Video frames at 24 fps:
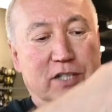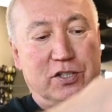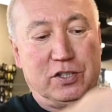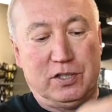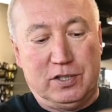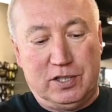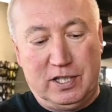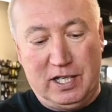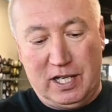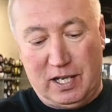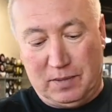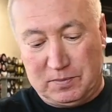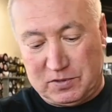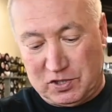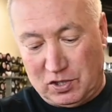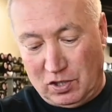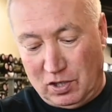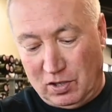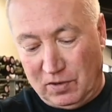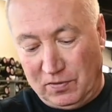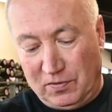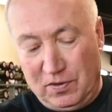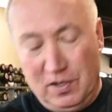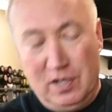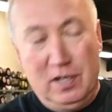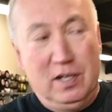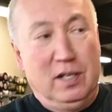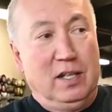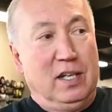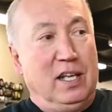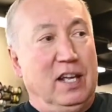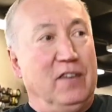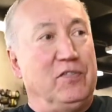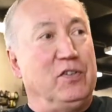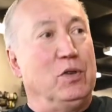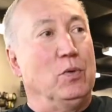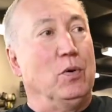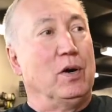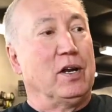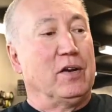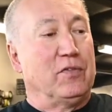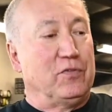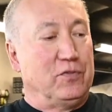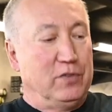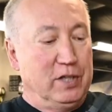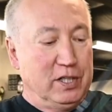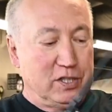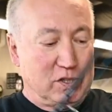at your depth. So if, if you want to
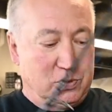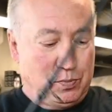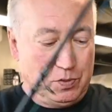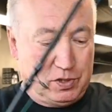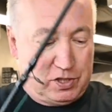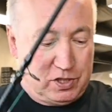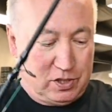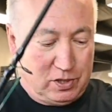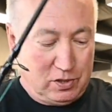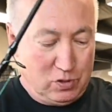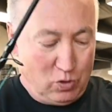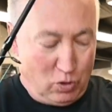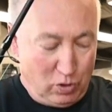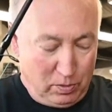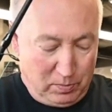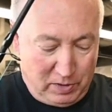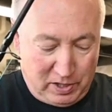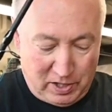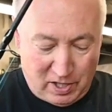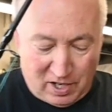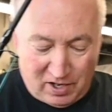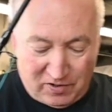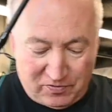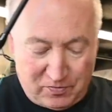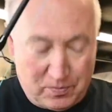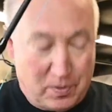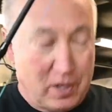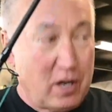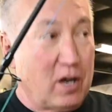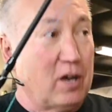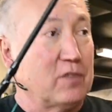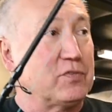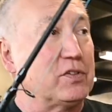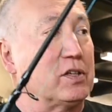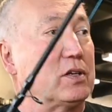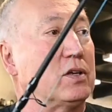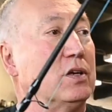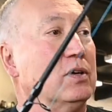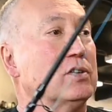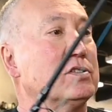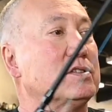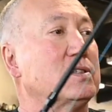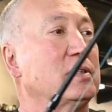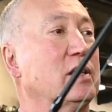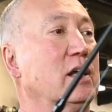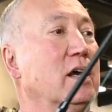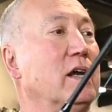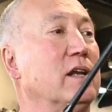fish, which normally off off the
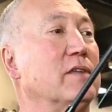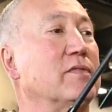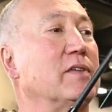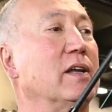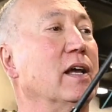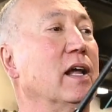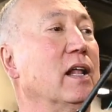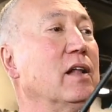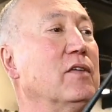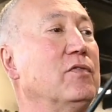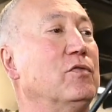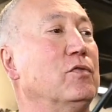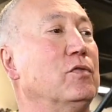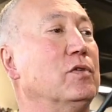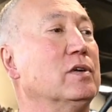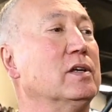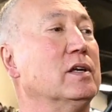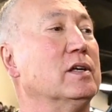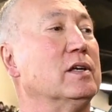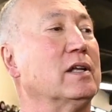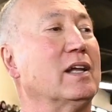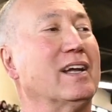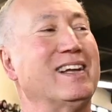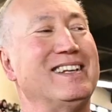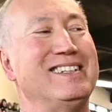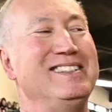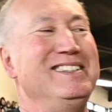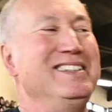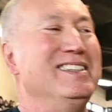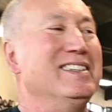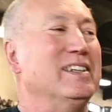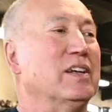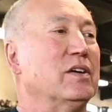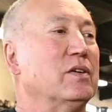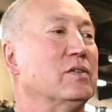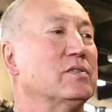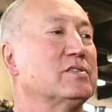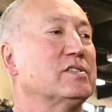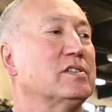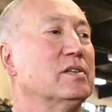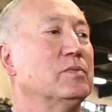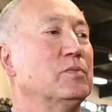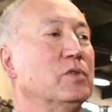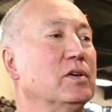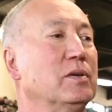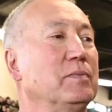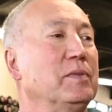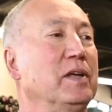coastline of California, like, you know,
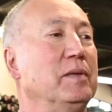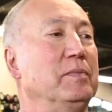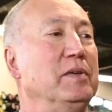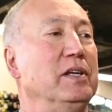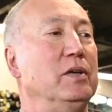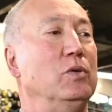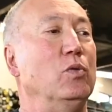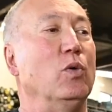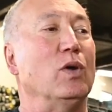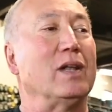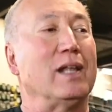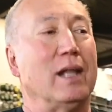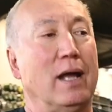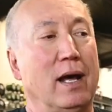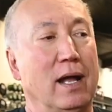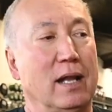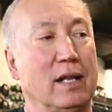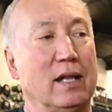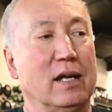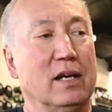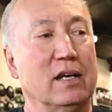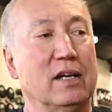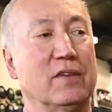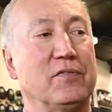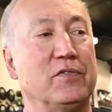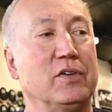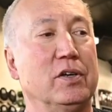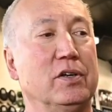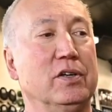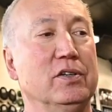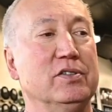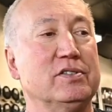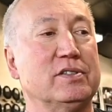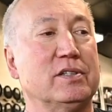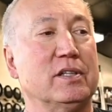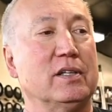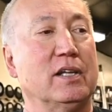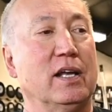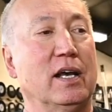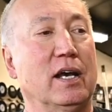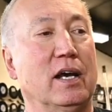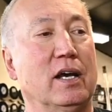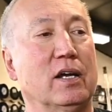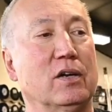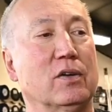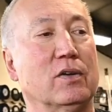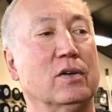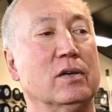somewhere maybe Gualala, if you're used to
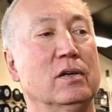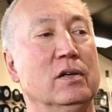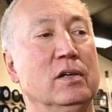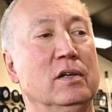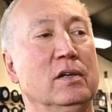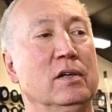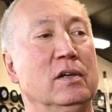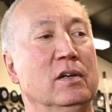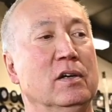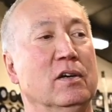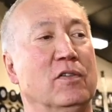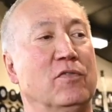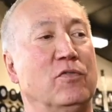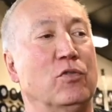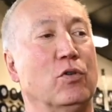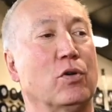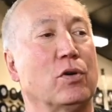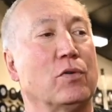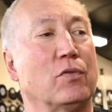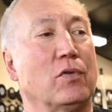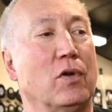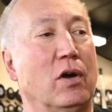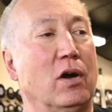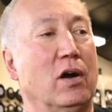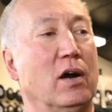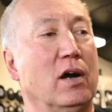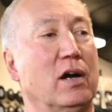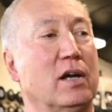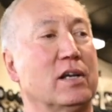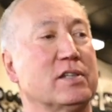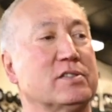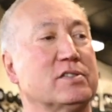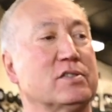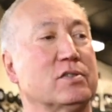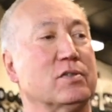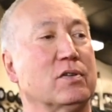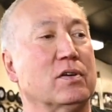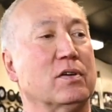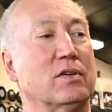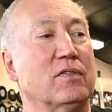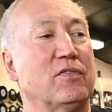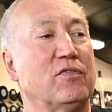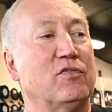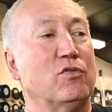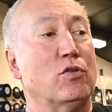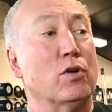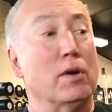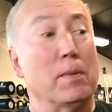that, or Fort Ross or
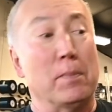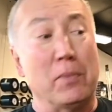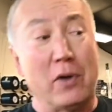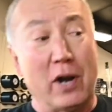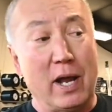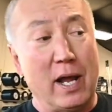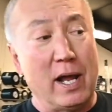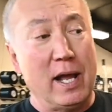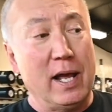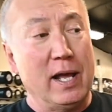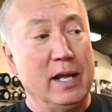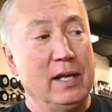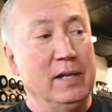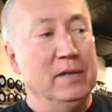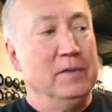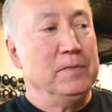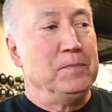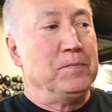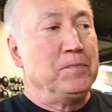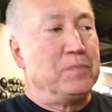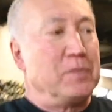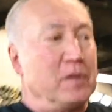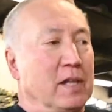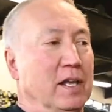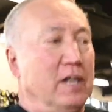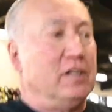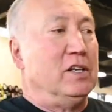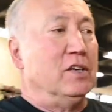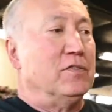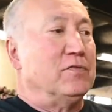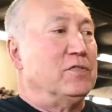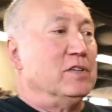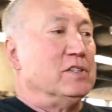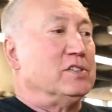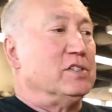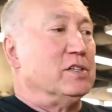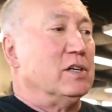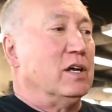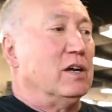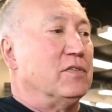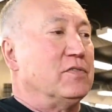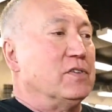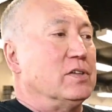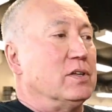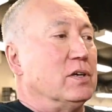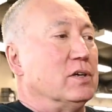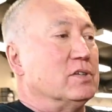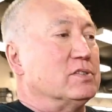Fort Bragg, and you're fishing
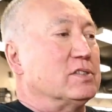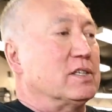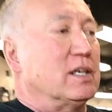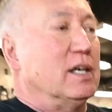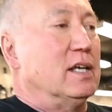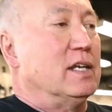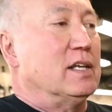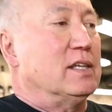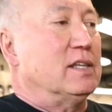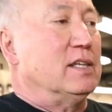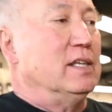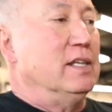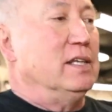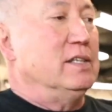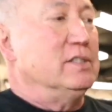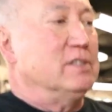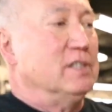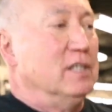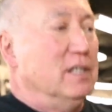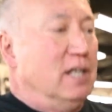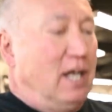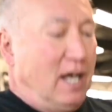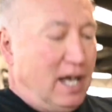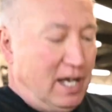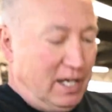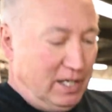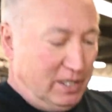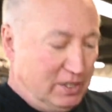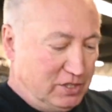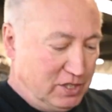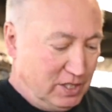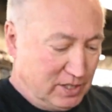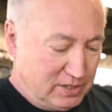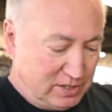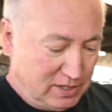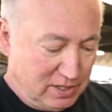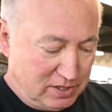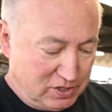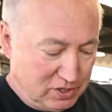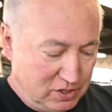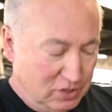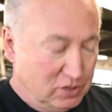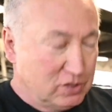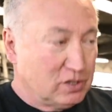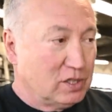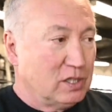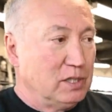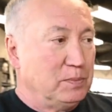off of those kind of things, I adjust this
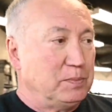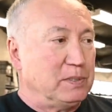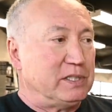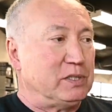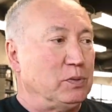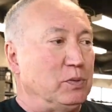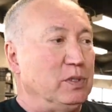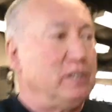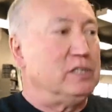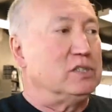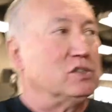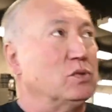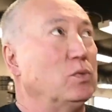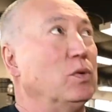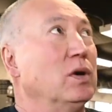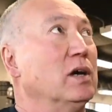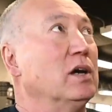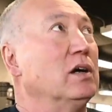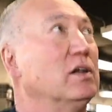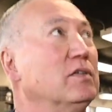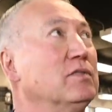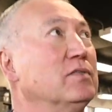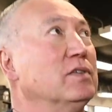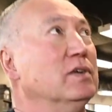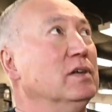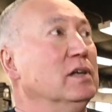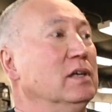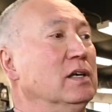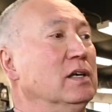usually between twelve